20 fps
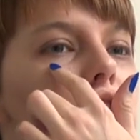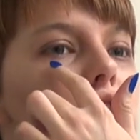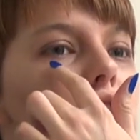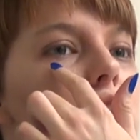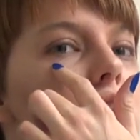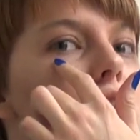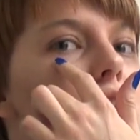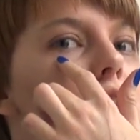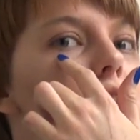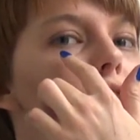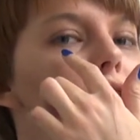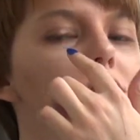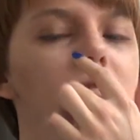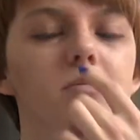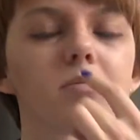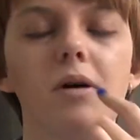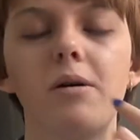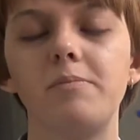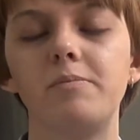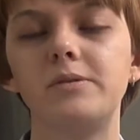Just
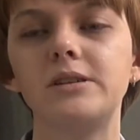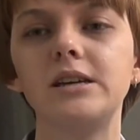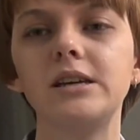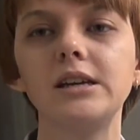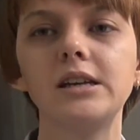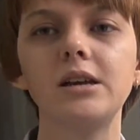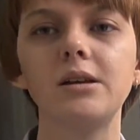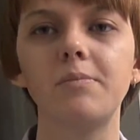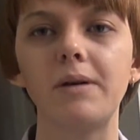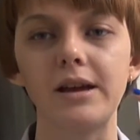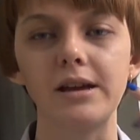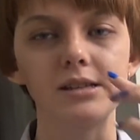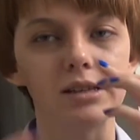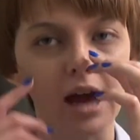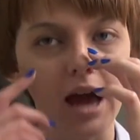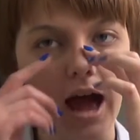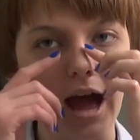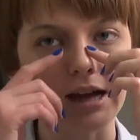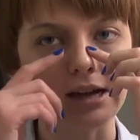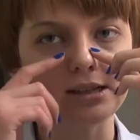a teeny bit to
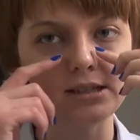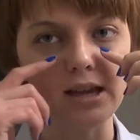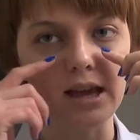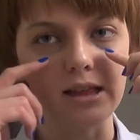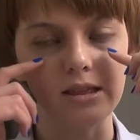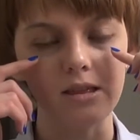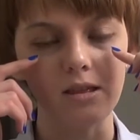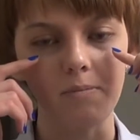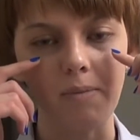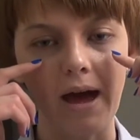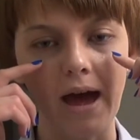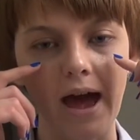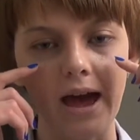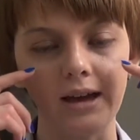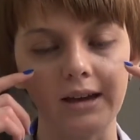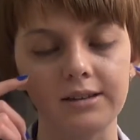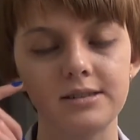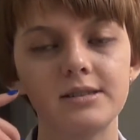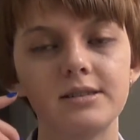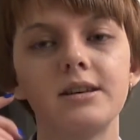accent the
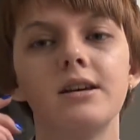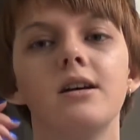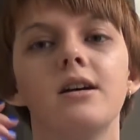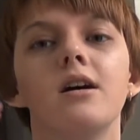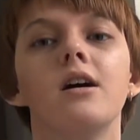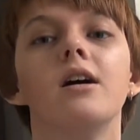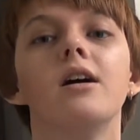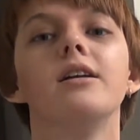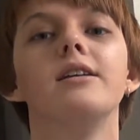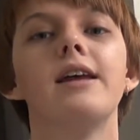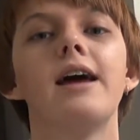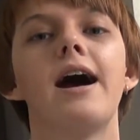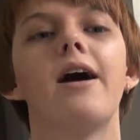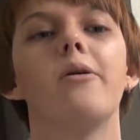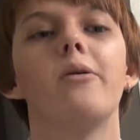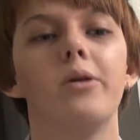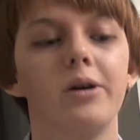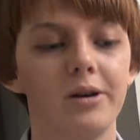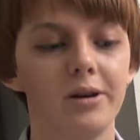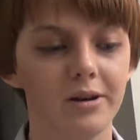bags.
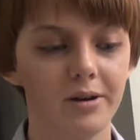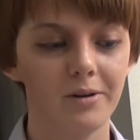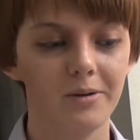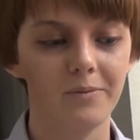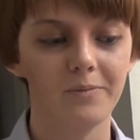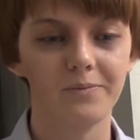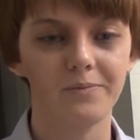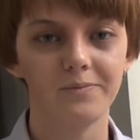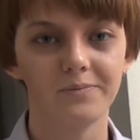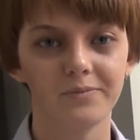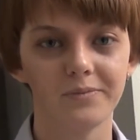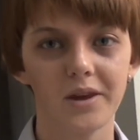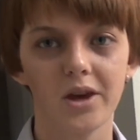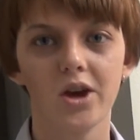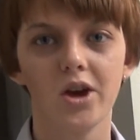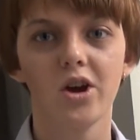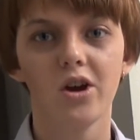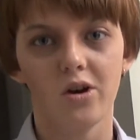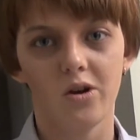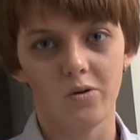Now,
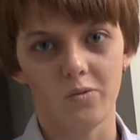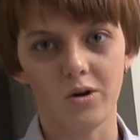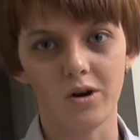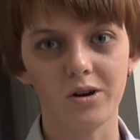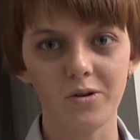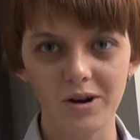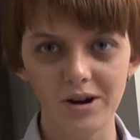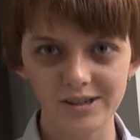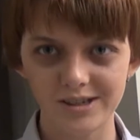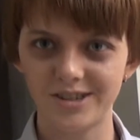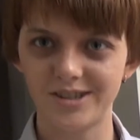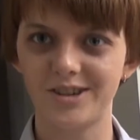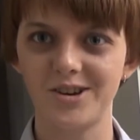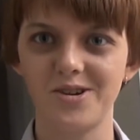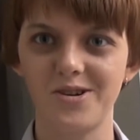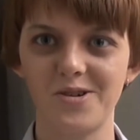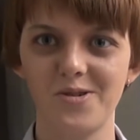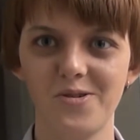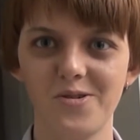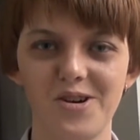we're going to
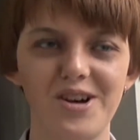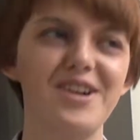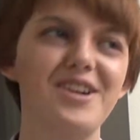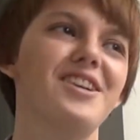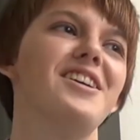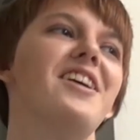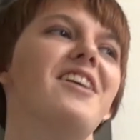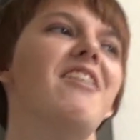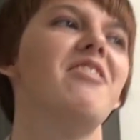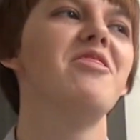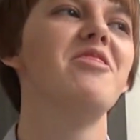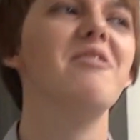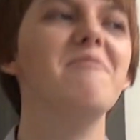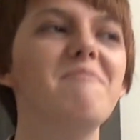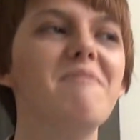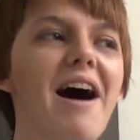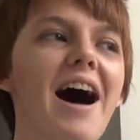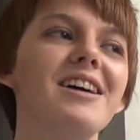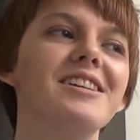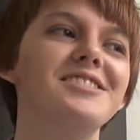do the
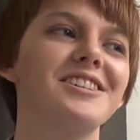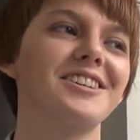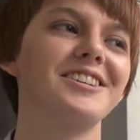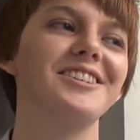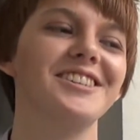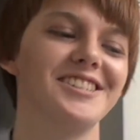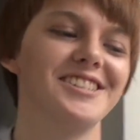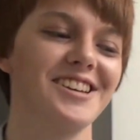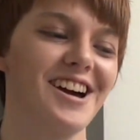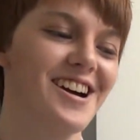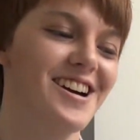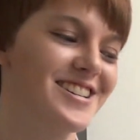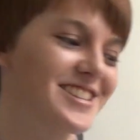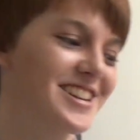magical scars.